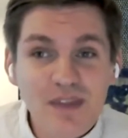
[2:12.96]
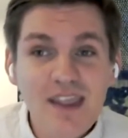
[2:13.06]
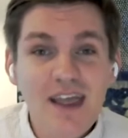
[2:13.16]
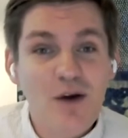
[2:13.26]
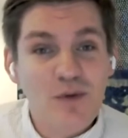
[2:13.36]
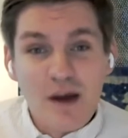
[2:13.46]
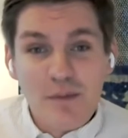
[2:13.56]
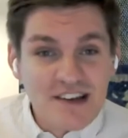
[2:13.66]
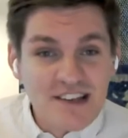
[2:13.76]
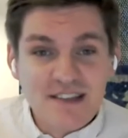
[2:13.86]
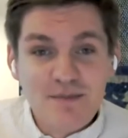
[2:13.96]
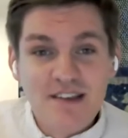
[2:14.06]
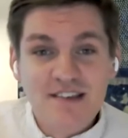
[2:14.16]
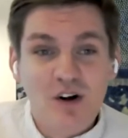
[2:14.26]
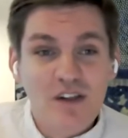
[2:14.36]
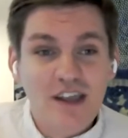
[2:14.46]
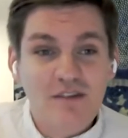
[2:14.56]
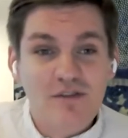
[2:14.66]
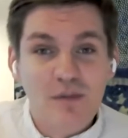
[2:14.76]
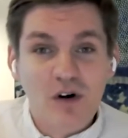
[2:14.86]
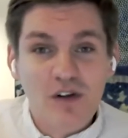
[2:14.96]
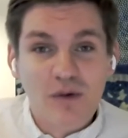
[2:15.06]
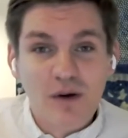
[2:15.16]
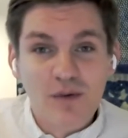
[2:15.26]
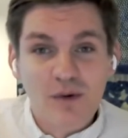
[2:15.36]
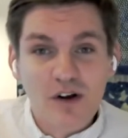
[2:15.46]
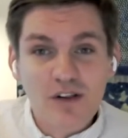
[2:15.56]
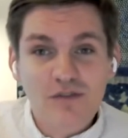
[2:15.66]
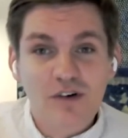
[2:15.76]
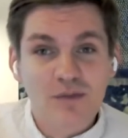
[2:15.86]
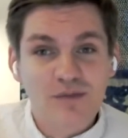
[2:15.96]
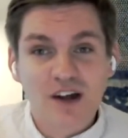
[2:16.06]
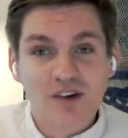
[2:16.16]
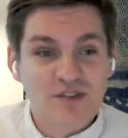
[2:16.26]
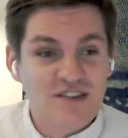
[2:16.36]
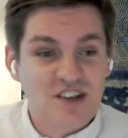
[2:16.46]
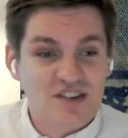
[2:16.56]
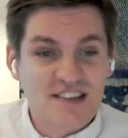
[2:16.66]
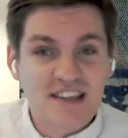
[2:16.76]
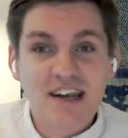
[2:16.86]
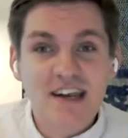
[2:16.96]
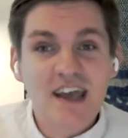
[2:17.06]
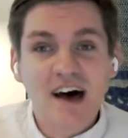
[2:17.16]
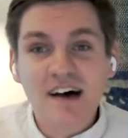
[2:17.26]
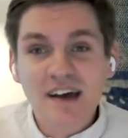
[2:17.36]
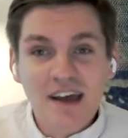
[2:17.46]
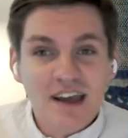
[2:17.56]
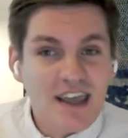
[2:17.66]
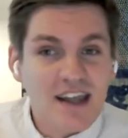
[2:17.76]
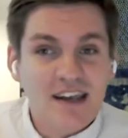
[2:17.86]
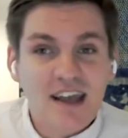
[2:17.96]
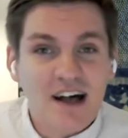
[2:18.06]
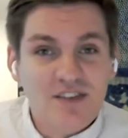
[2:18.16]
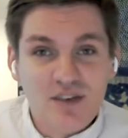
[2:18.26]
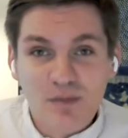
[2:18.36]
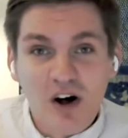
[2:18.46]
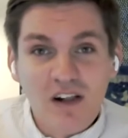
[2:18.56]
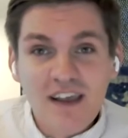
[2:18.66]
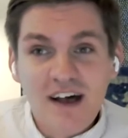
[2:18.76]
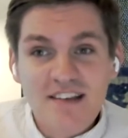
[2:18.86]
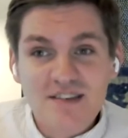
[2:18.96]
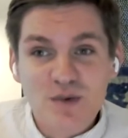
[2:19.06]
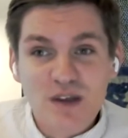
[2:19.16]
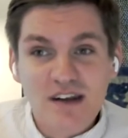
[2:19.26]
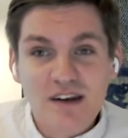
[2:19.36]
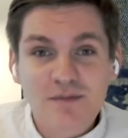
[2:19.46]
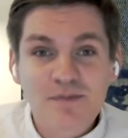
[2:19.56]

And we have participants calling in from all around the world, from countries such as India, Kenya, Somalia, and Sweden.